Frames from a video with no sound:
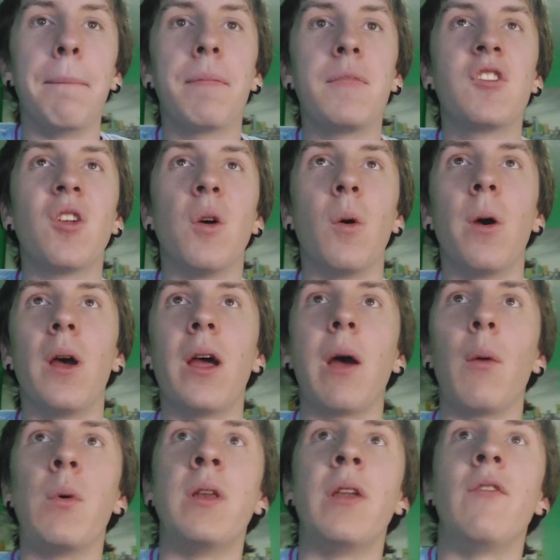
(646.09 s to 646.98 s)
So I
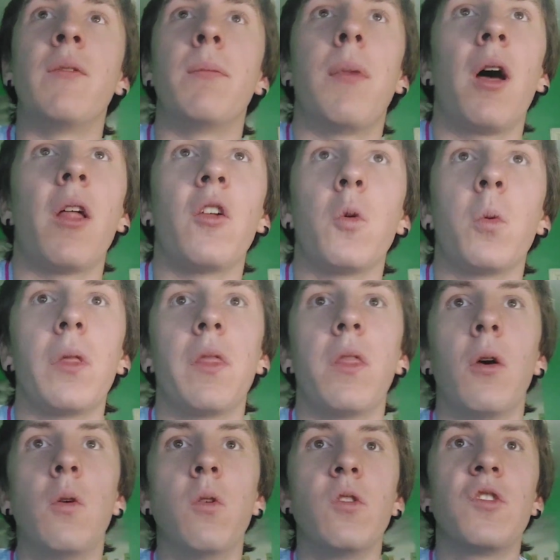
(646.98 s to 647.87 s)
wouldn't even bother with
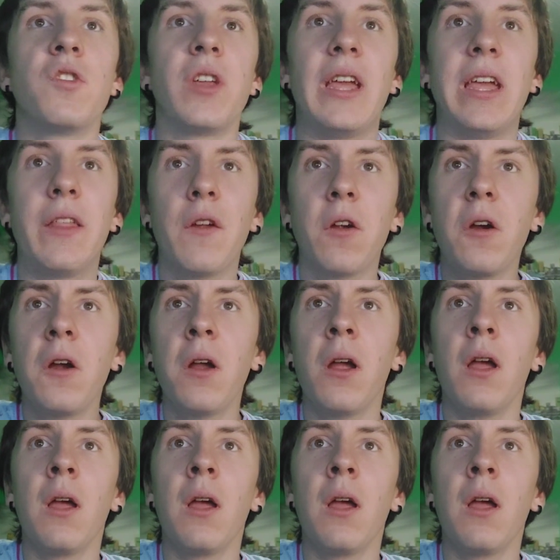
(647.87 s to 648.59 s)
those either.